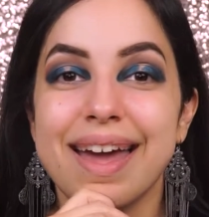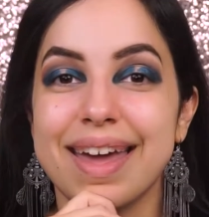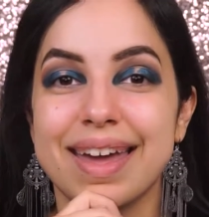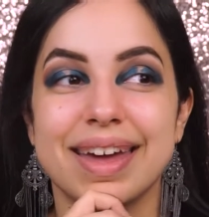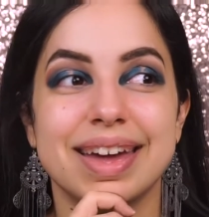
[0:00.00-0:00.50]

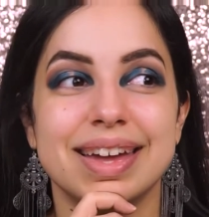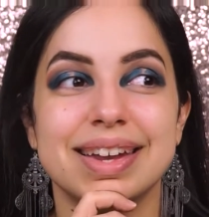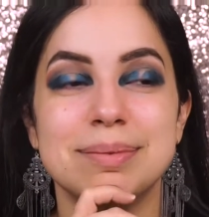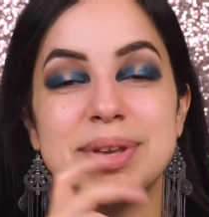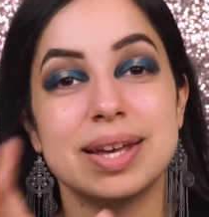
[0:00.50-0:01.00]

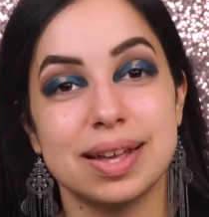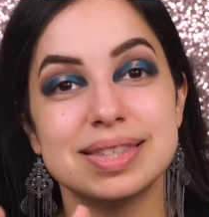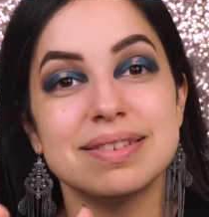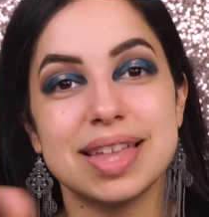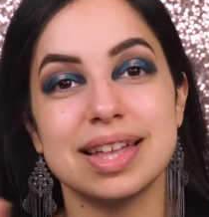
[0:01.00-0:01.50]
And
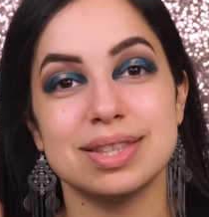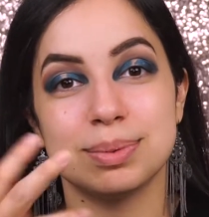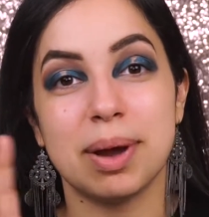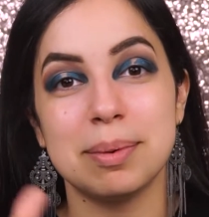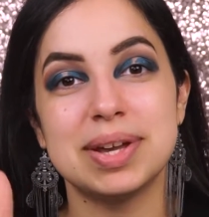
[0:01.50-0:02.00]
because of that,
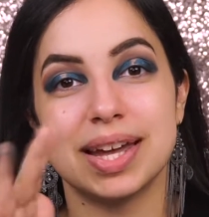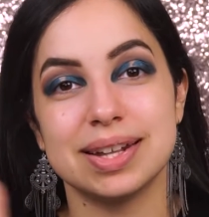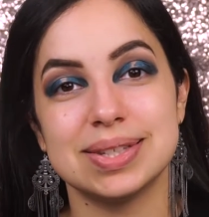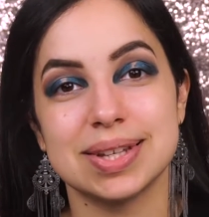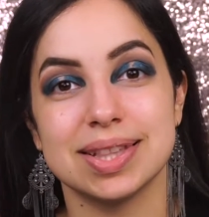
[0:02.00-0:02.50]
that's why we kind
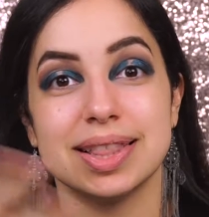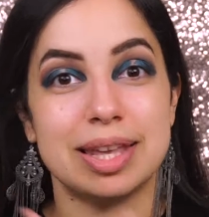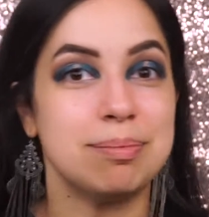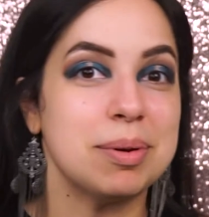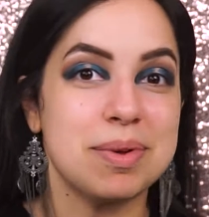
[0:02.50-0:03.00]
of took the
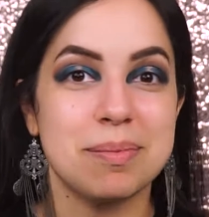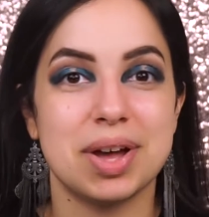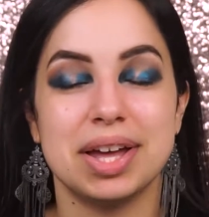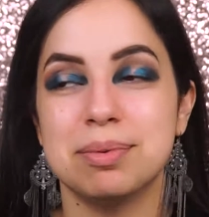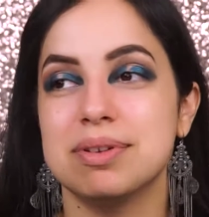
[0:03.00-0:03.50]
leap and
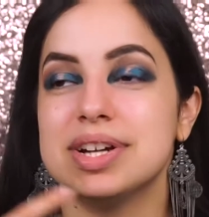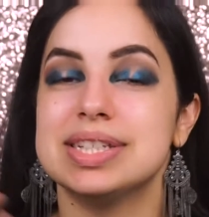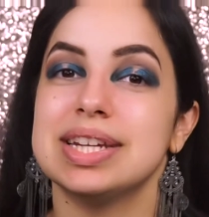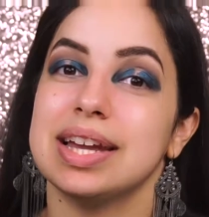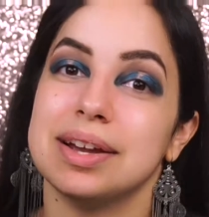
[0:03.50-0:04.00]
we
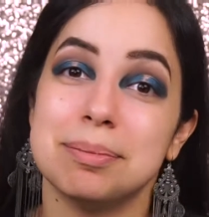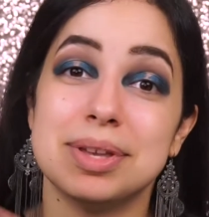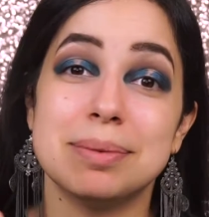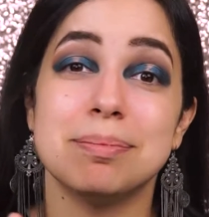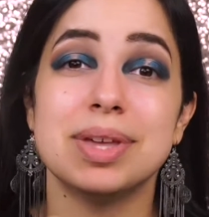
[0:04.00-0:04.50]
rented an
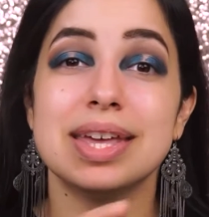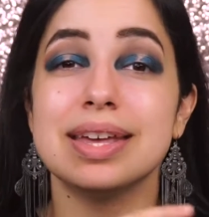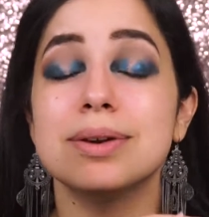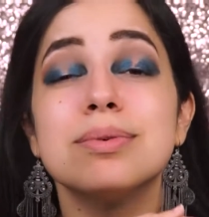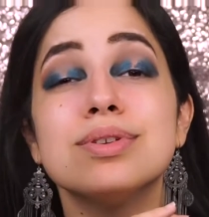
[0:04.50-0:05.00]

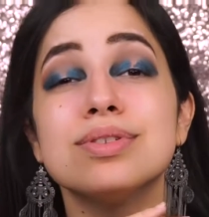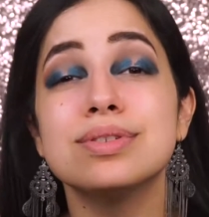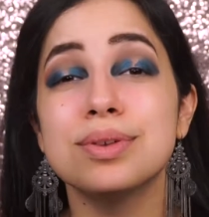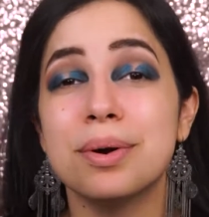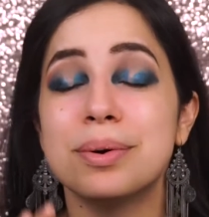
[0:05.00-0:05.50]
Airbnb. It was
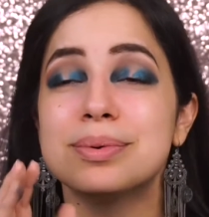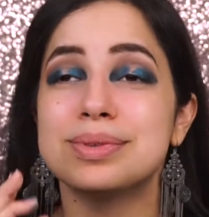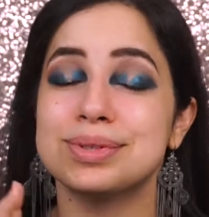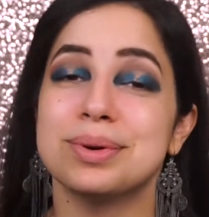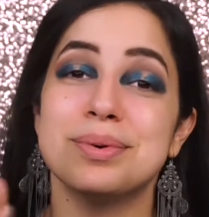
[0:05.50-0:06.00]
so
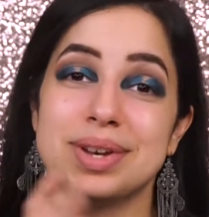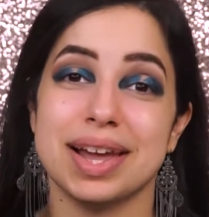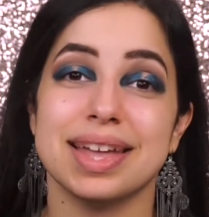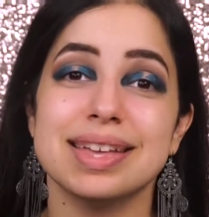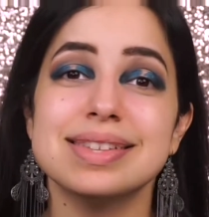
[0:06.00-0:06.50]

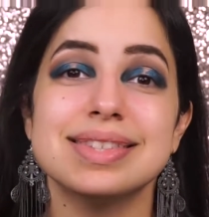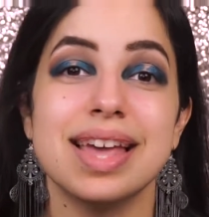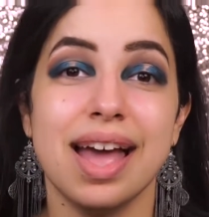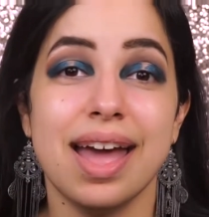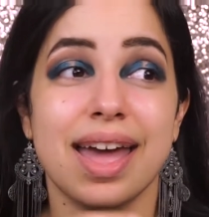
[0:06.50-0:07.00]
nice.
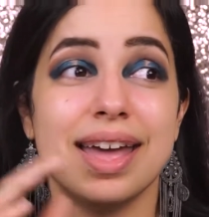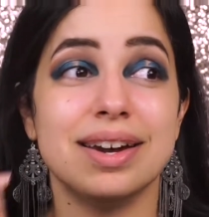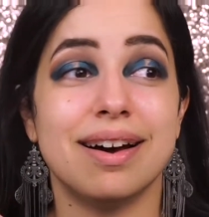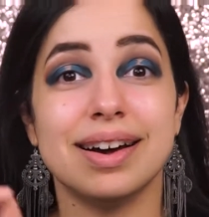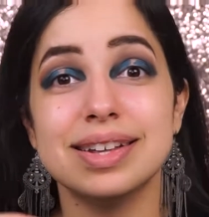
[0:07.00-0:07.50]

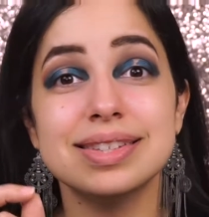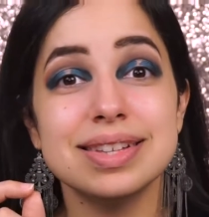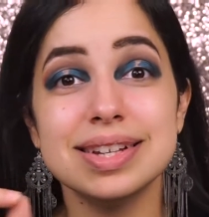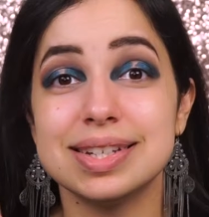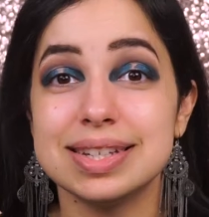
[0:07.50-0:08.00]
And
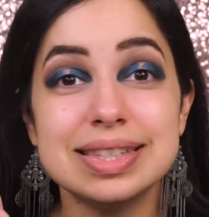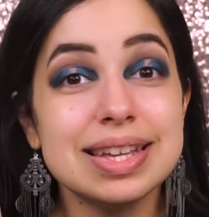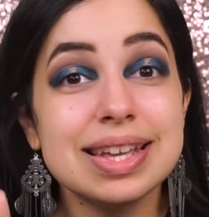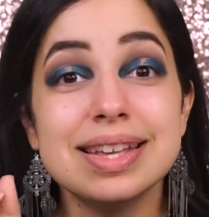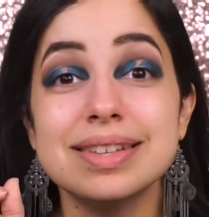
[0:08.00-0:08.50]
honestly,
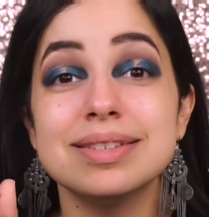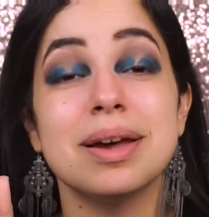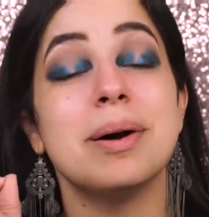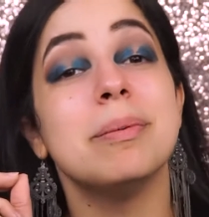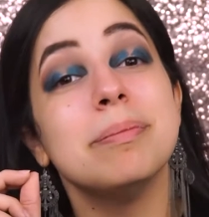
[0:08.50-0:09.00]
Disney is
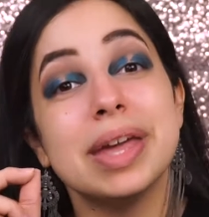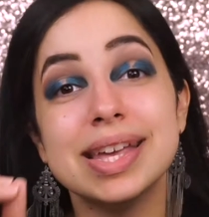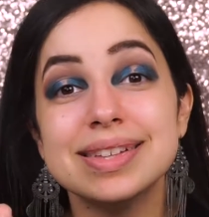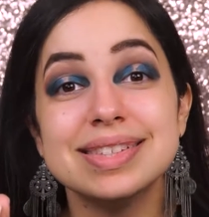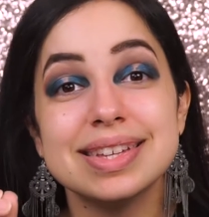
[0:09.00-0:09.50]

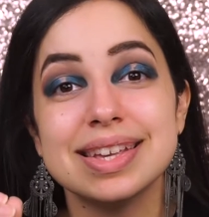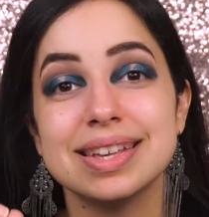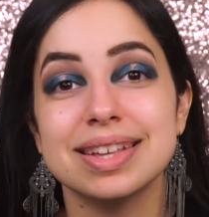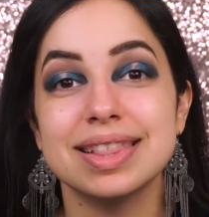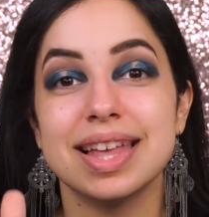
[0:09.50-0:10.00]

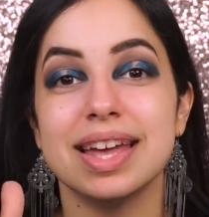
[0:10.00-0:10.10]
amazing.